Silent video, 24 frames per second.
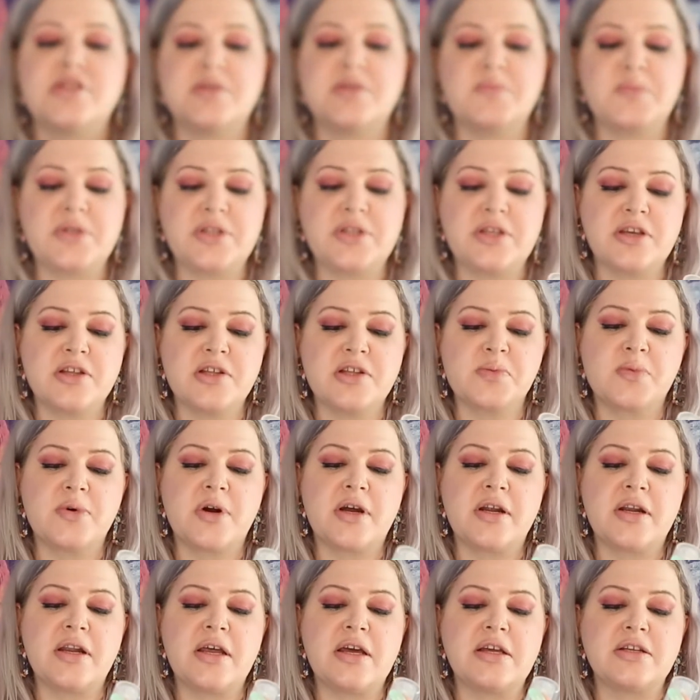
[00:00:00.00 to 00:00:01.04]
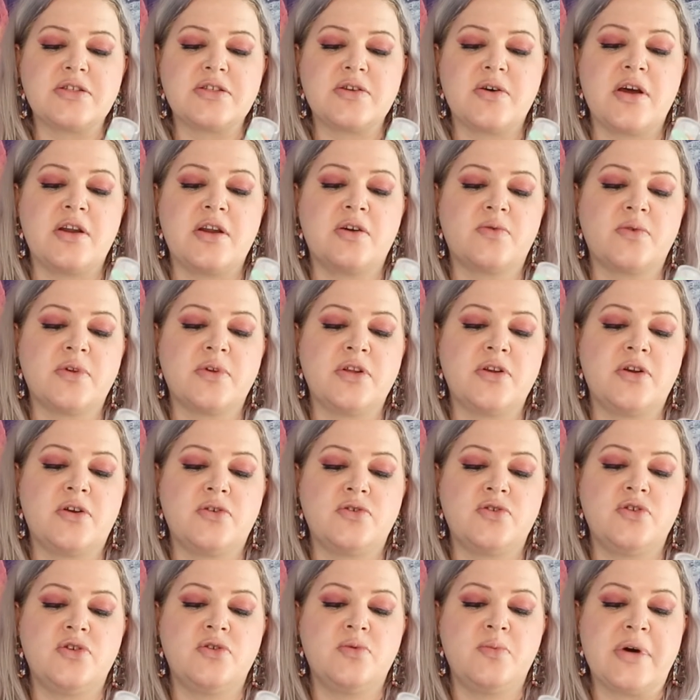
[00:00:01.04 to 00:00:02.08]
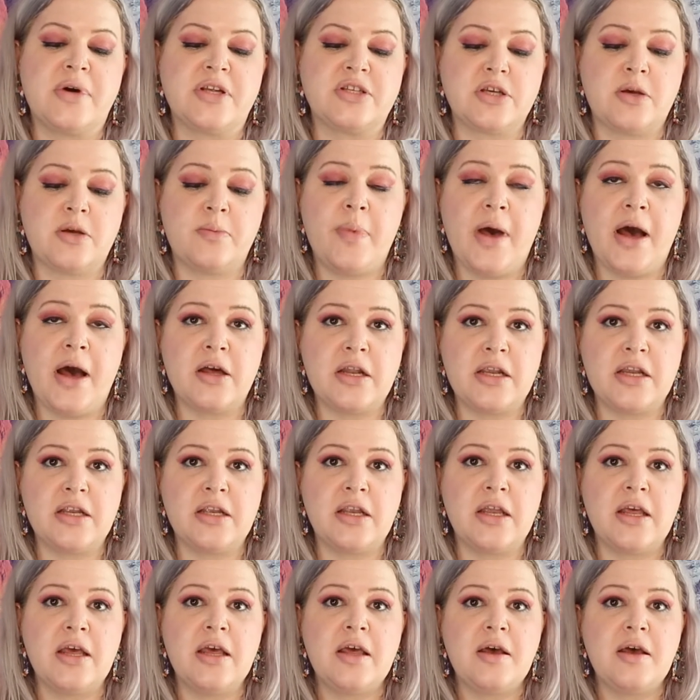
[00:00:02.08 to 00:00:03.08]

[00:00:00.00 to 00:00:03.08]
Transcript: this particular product, so I don't really know too much about it,